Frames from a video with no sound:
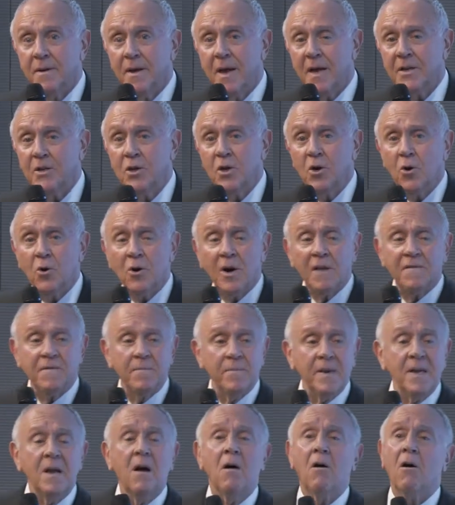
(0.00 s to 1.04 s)
And you don't have to
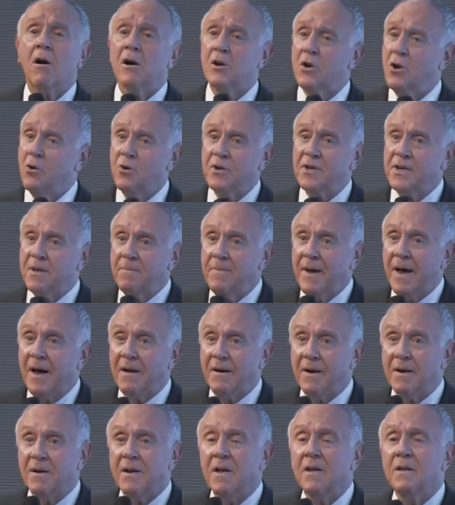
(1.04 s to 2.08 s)
be hard nosed
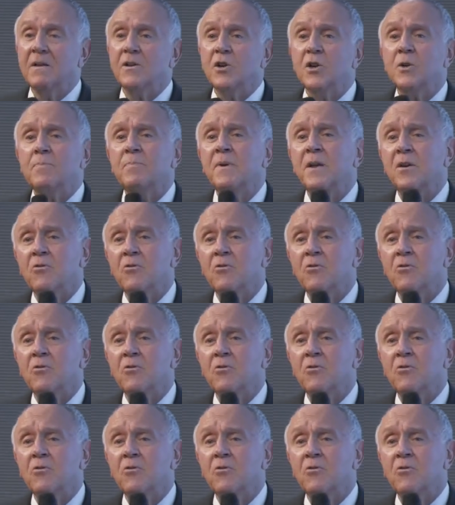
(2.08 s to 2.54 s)
about it, just be